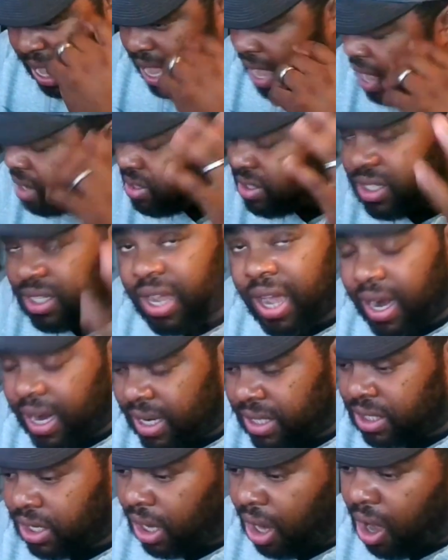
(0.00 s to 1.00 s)
I'll just cut it
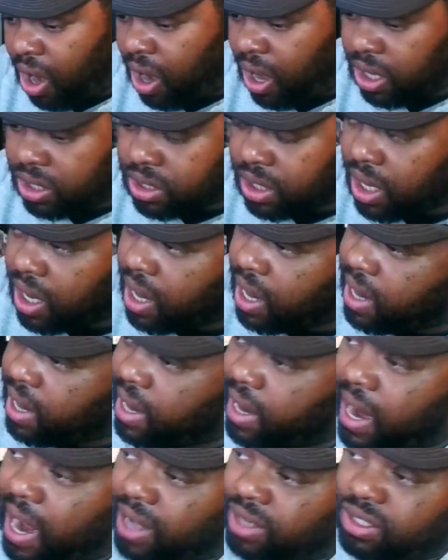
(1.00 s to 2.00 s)
as a loss
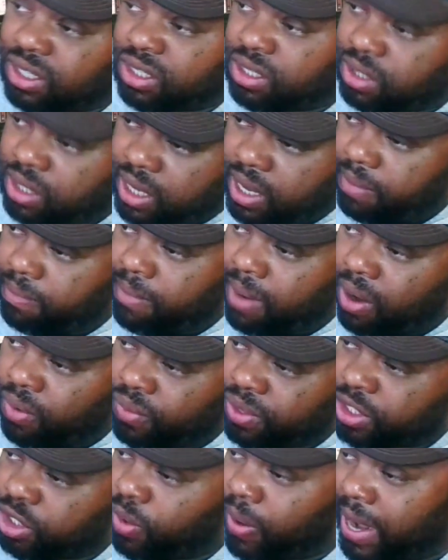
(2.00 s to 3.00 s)
and I'll just get my
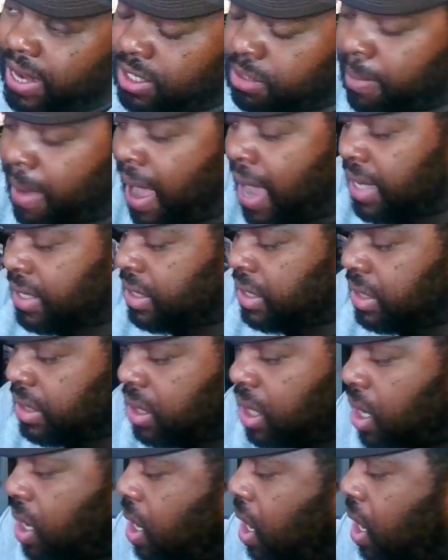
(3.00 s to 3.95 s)
original Xbox and